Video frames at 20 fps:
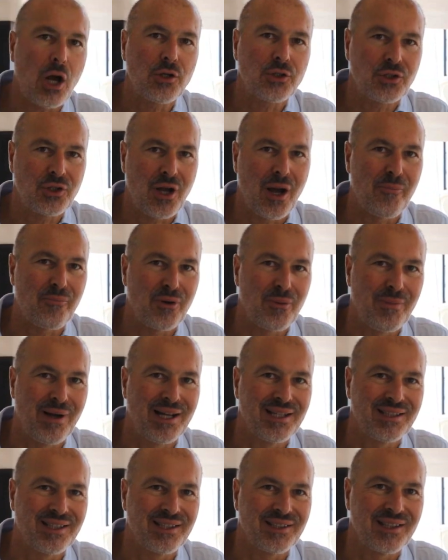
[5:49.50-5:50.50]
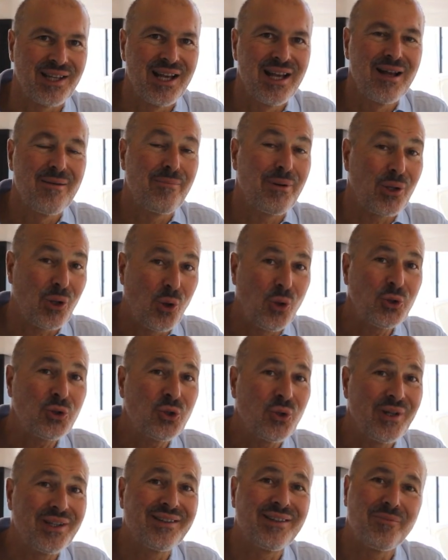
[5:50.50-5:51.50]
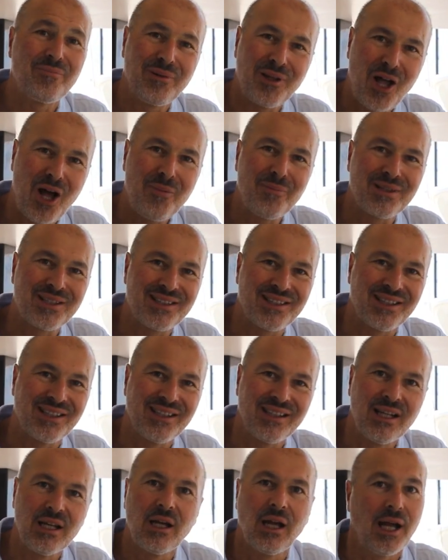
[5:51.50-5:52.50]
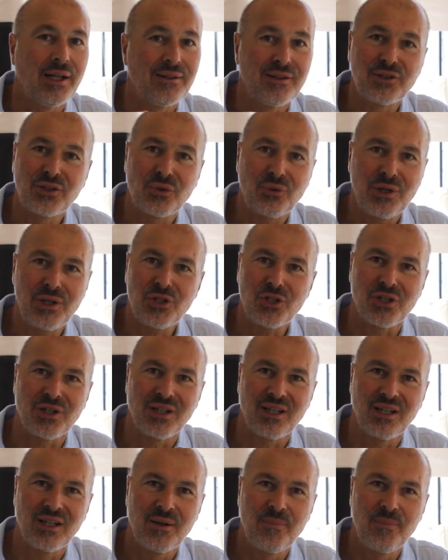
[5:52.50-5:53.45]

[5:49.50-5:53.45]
cost compromises, but also in diplomacy and discretion.